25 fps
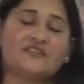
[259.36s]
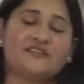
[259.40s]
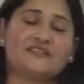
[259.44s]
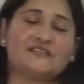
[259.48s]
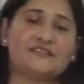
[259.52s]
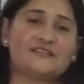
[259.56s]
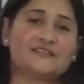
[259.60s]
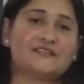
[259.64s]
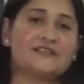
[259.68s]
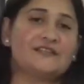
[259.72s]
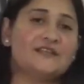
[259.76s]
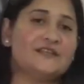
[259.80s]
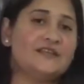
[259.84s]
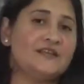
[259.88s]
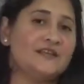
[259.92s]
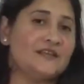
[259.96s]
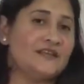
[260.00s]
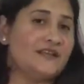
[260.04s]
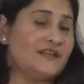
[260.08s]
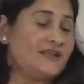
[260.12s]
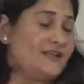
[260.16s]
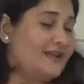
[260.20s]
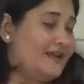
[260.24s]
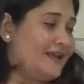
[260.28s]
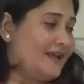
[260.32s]
that
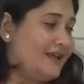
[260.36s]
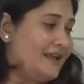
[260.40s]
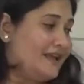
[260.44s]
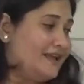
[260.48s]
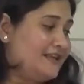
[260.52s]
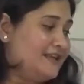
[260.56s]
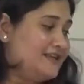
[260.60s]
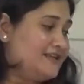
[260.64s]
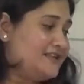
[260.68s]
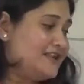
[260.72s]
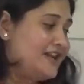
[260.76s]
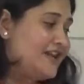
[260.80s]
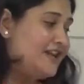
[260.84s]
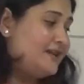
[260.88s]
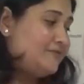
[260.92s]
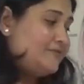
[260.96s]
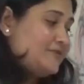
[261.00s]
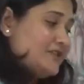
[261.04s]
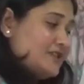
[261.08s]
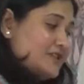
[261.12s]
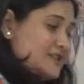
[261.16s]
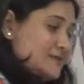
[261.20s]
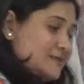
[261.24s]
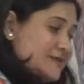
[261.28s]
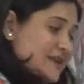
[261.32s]
anytime
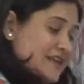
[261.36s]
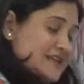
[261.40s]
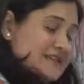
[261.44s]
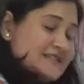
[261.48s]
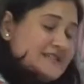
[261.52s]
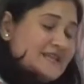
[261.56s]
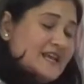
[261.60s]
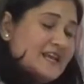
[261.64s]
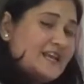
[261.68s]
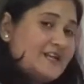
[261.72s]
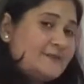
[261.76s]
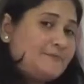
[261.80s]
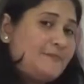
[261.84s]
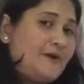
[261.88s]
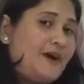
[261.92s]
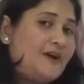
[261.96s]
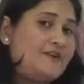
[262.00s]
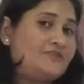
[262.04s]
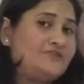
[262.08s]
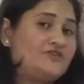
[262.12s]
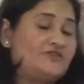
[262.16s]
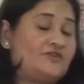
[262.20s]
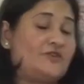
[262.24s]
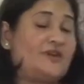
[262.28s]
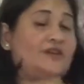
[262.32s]
this exiled
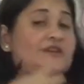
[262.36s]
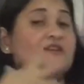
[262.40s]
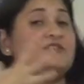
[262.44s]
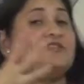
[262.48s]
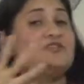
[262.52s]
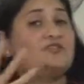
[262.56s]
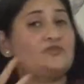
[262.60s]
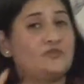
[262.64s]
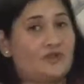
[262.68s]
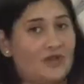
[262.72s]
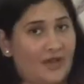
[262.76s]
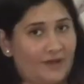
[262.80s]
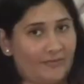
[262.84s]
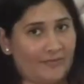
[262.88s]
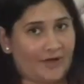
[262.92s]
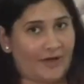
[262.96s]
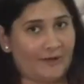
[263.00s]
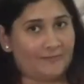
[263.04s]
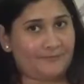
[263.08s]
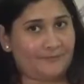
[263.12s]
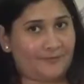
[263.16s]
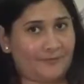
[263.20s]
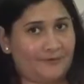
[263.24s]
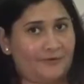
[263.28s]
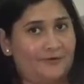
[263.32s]
part tries to come
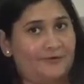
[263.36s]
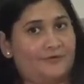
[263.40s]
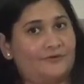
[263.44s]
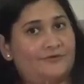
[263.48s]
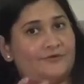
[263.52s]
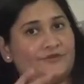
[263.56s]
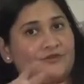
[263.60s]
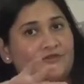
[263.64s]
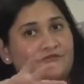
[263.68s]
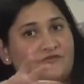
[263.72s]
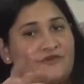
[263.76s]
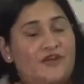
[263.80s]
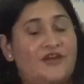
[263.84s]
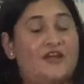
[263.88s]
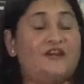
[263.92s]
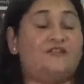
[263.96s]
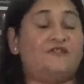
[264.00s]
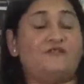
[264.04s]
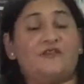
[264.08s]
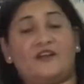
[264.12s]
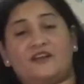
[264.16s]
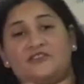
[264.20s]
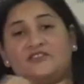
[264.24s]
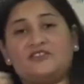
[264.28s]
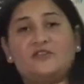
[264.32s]
up, the
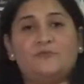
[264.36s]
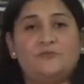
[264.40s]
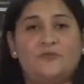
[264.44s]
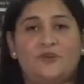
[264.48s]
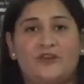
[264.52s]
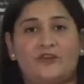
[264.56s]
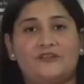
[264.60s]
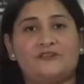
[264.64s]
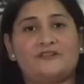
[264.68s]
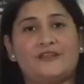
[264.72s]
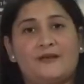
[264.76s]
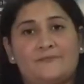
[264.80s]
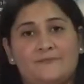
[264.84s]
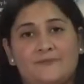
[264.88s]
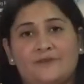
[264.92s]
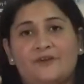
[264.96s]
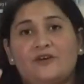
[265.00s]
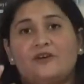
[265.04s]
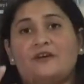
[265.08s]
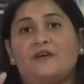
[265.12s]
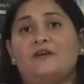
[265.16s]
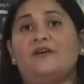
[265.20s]
firefighter brings up